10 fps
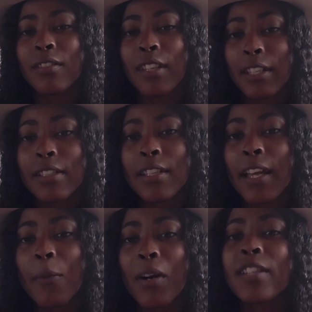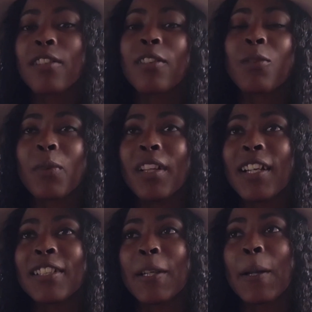into that, where I started
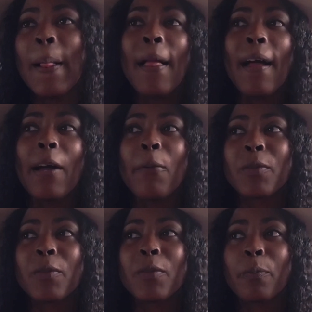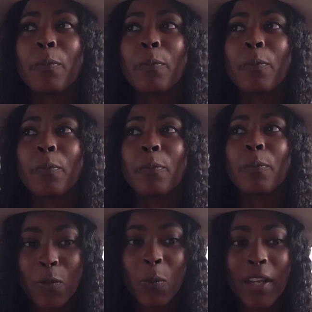realizing I was prone to watch
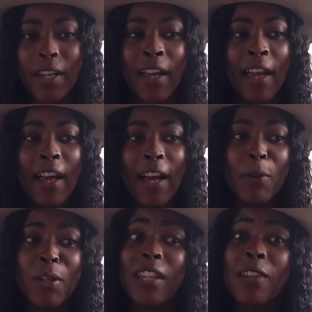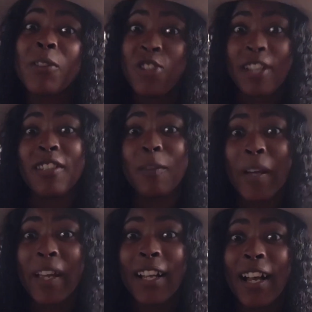porn when I would get rejected
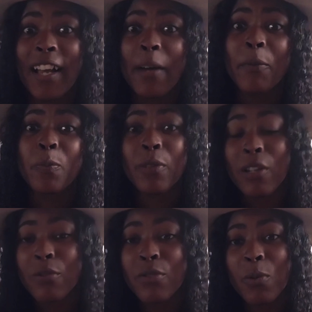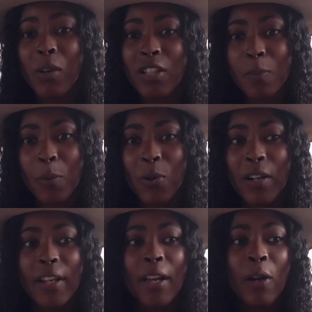by a guy. I was prone to watch
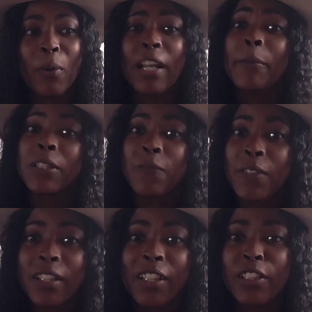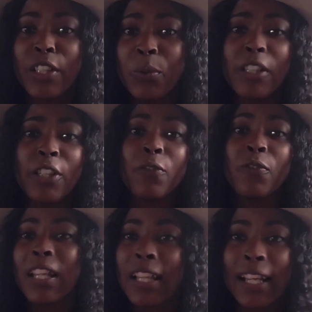porn when I was feeling lonely or
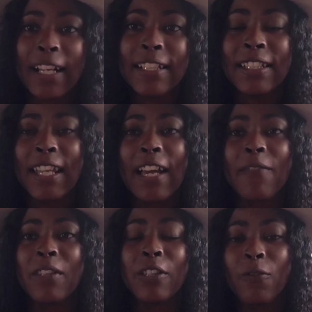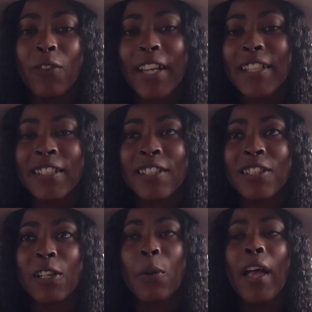feeling like I didn't have any friends. And
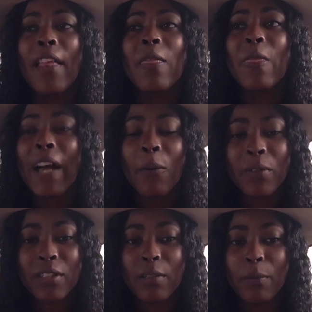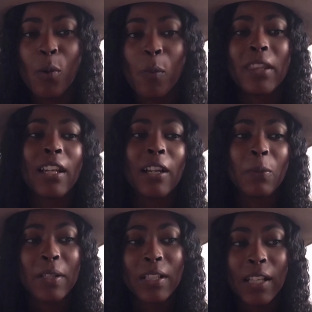so that was the moment that I
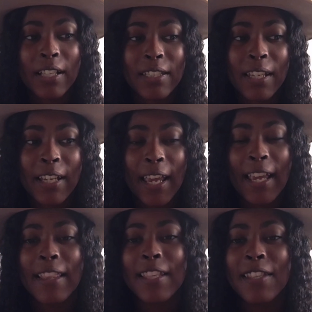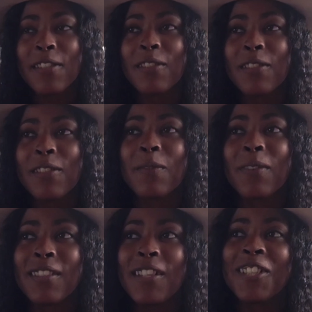realized like, hey, these are
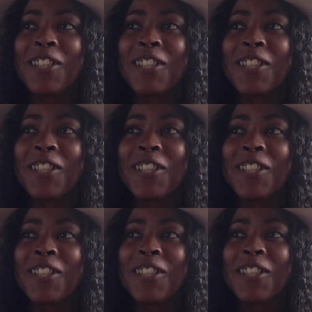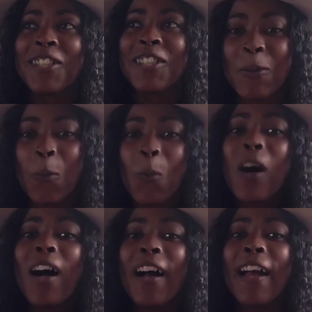actually for me
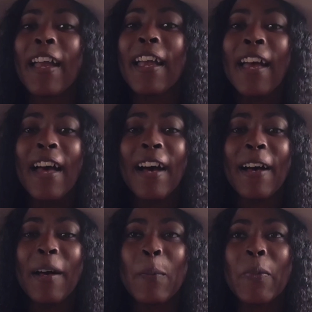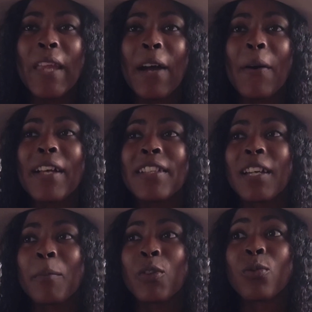as to why now
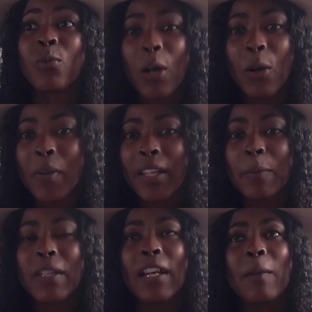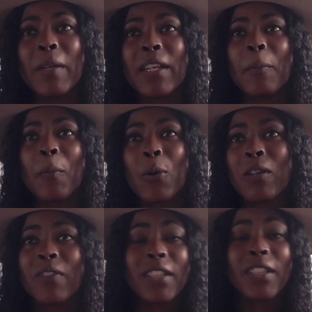as I'm growing and becoming more
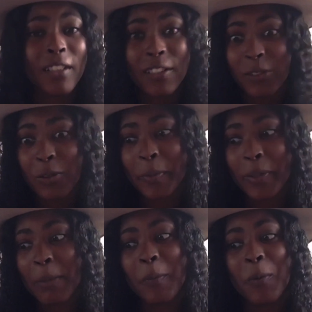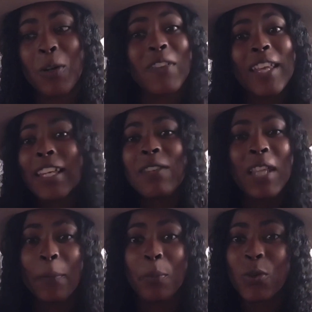of a young adult, becoming more of like
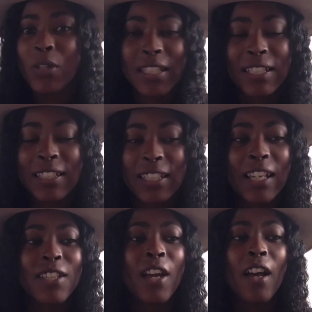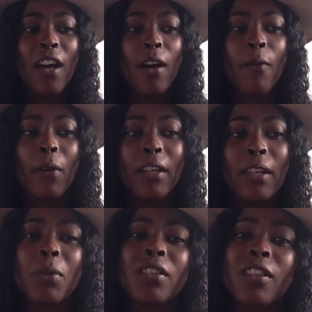even that preteen stage of
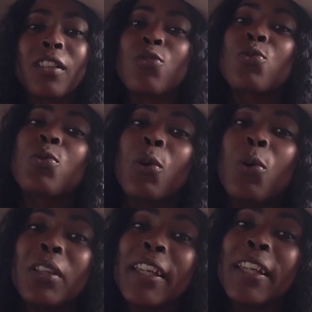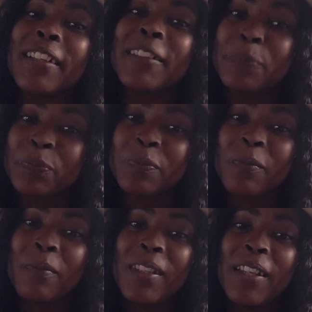it was controlling
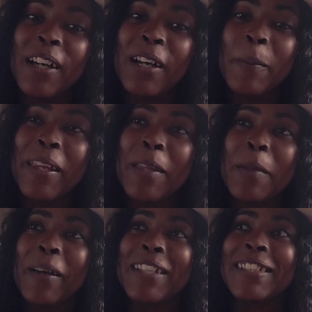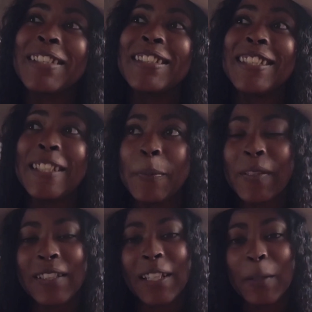in my
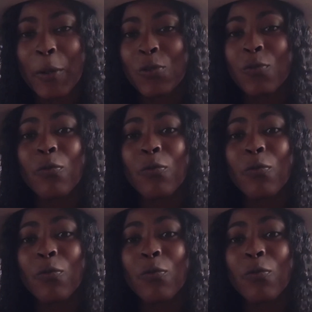deepest, like most